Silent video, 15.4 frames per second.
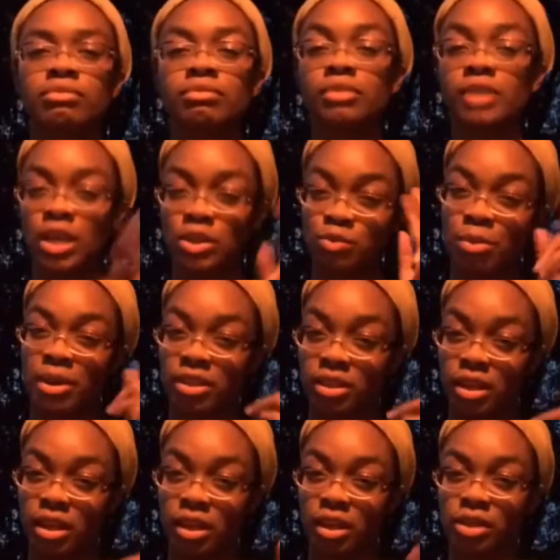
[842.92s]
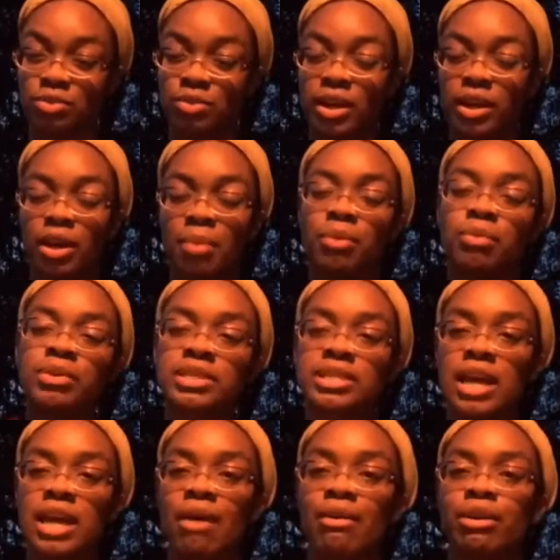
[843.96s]
That's where my thinking is right now, but we'll see
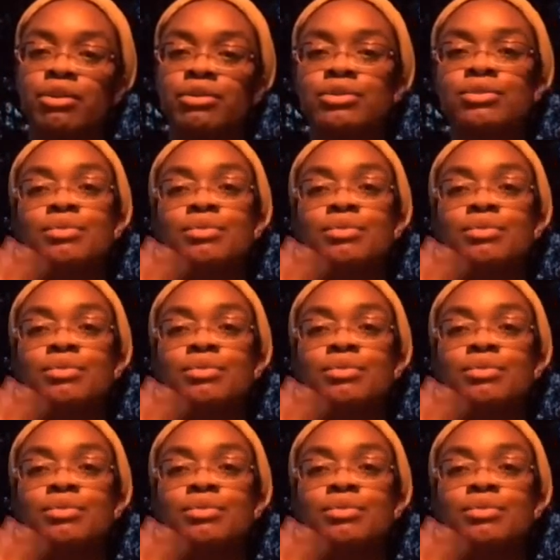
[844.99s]
how it goes.